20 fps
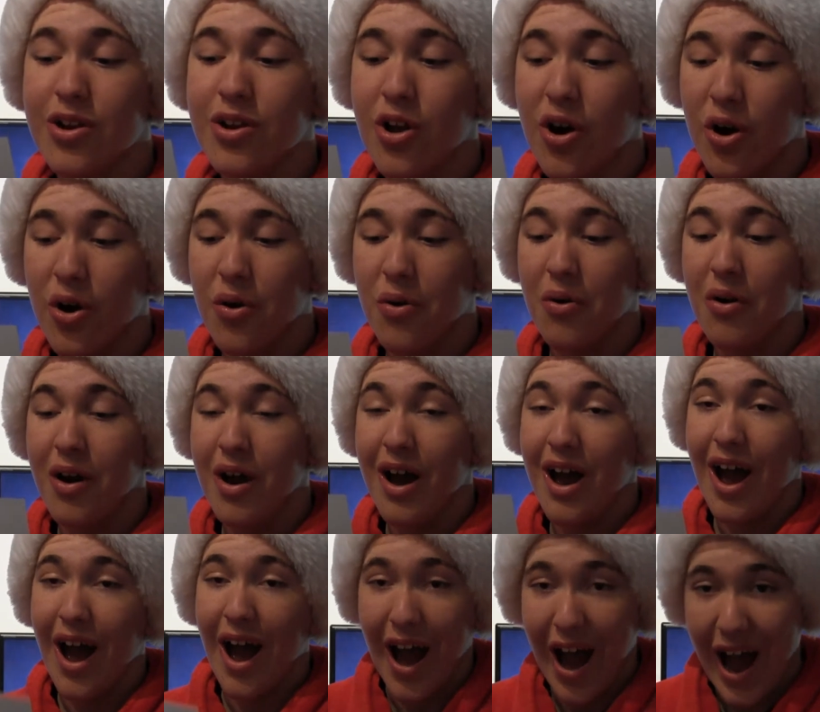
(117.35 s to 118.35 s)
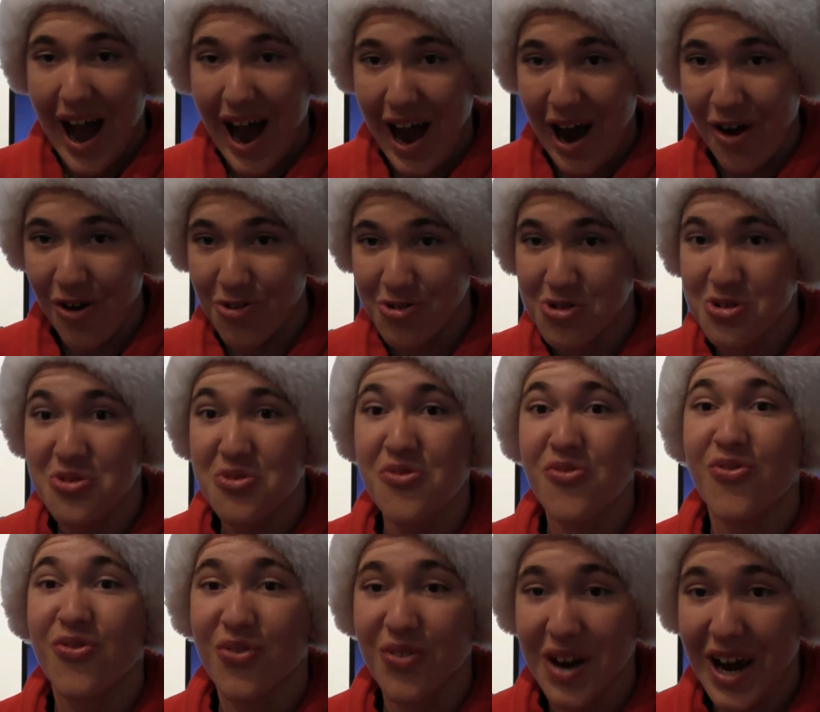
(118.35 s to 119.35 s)
know how to
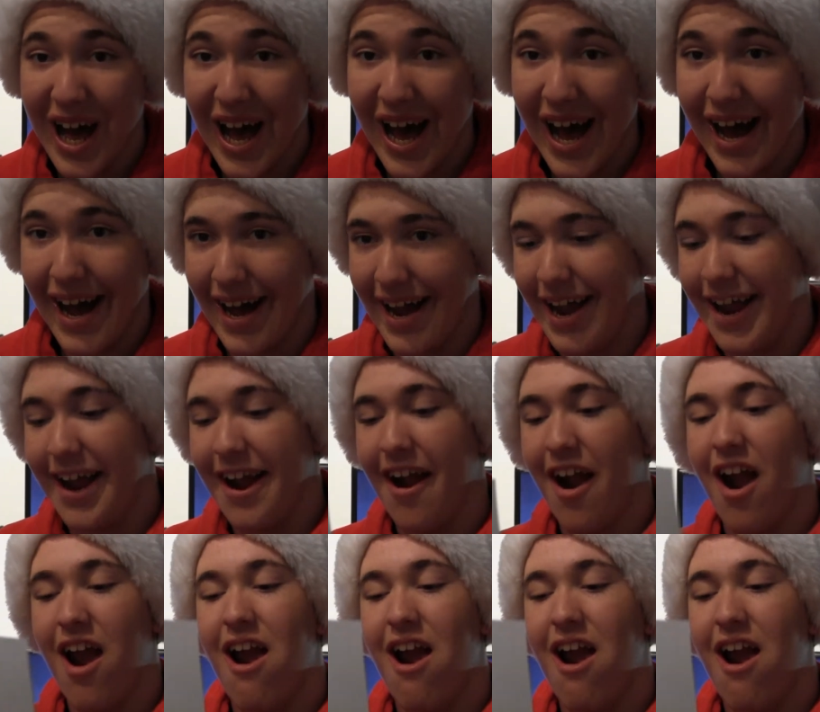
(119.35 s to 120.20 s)
fly.